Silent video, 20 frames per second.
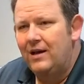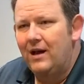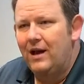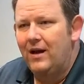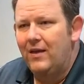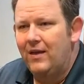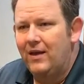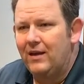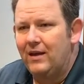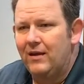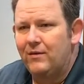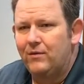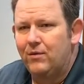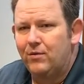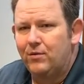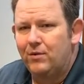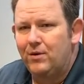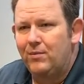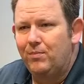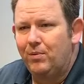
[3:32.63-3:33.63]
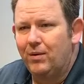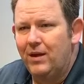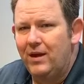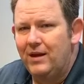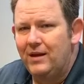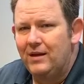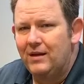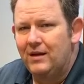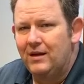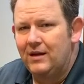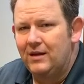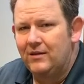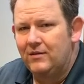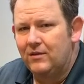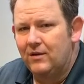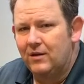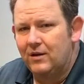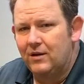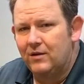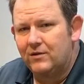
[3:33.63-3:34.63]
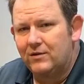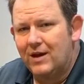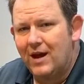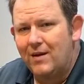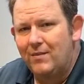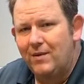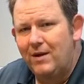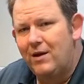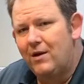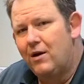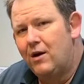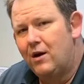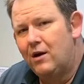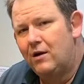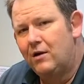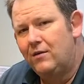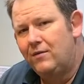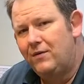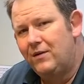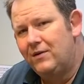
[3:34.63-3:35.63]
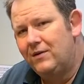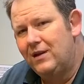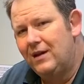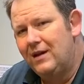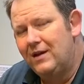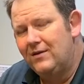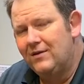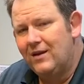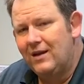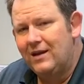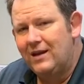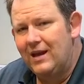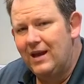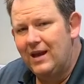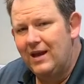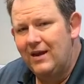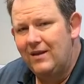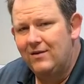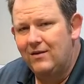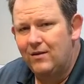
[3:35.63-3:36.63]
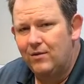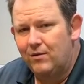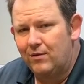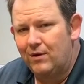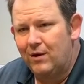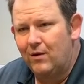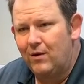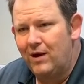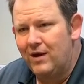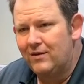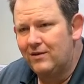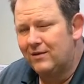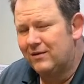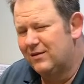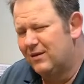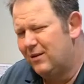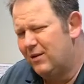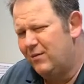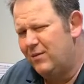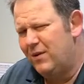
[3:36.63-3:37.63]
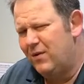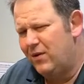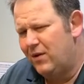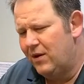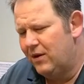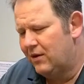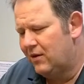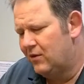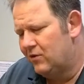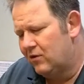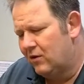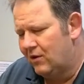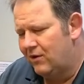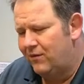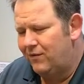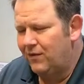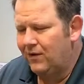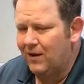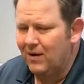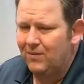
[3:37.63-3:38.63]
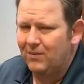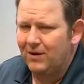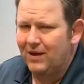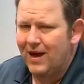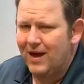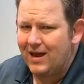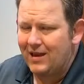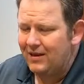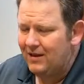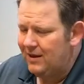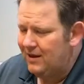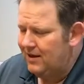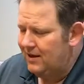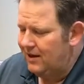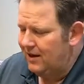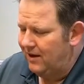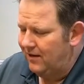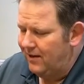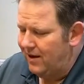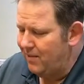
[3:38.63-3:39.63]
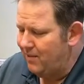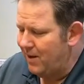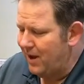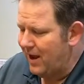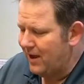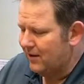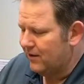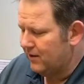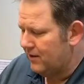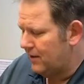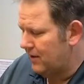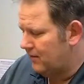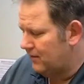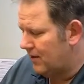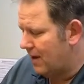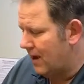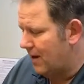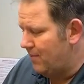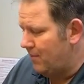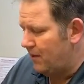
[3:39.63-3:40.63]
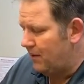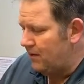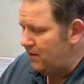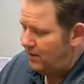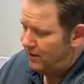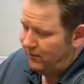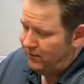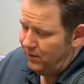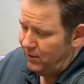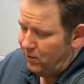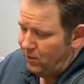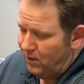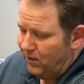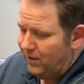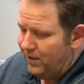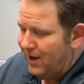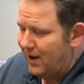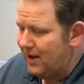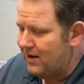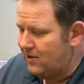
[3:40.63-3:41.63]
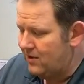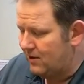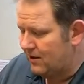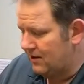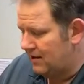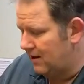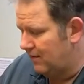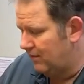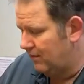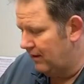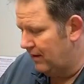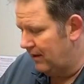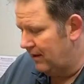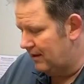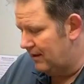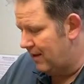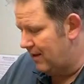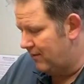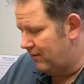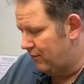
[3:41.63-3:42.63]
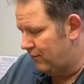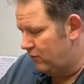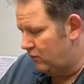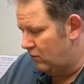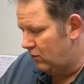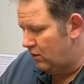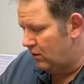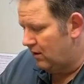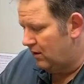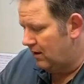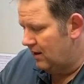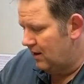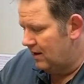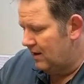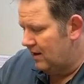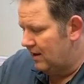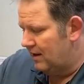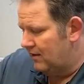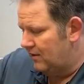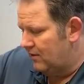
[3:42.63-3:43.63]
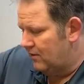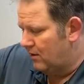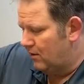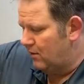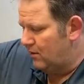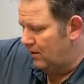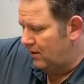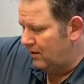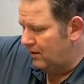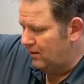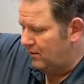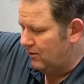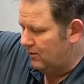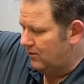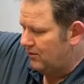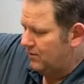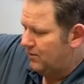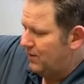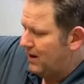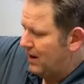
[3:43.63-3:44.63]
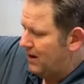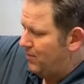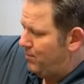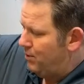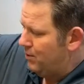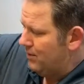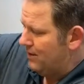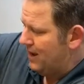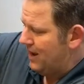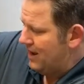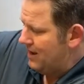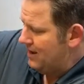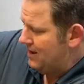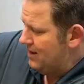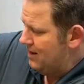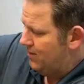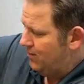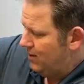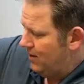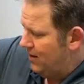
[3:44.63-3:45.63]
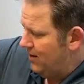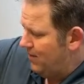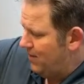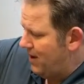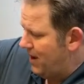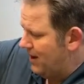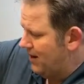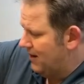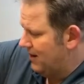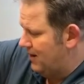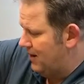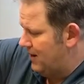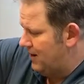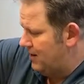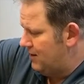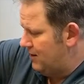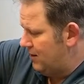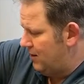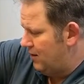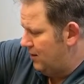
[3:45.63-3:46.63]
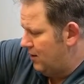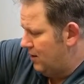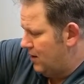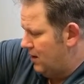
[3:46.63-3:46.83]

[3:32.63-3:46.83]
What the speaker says: That level 3 plate, it's going to stop AR-15s, AKs, and 308s. It's a little bit thicker. It's going to fill up a lot that bag on the inside, but if you want that, you can definitely get that for sure. And so you can just kind of put that plate back in there. This